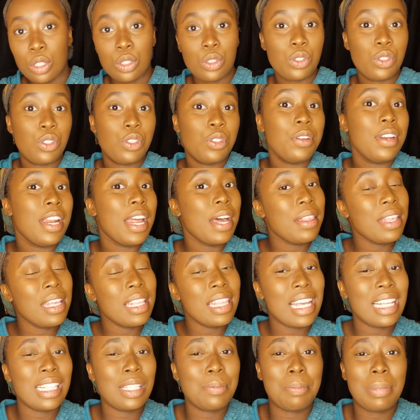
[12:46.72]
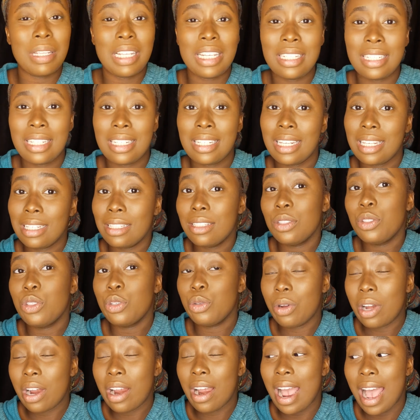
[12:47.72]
So now that that's blended into